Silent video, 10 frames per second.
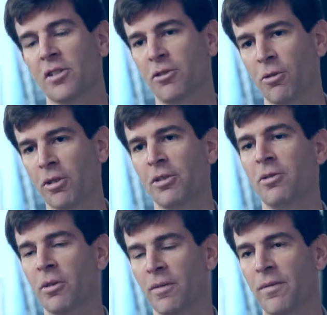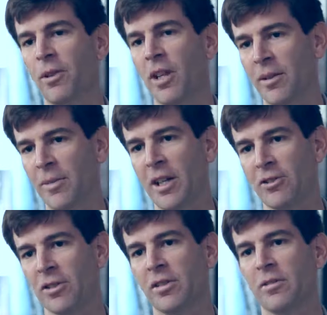Door-to-door full
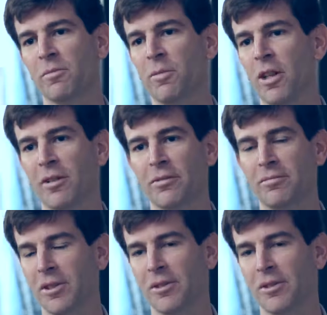automation where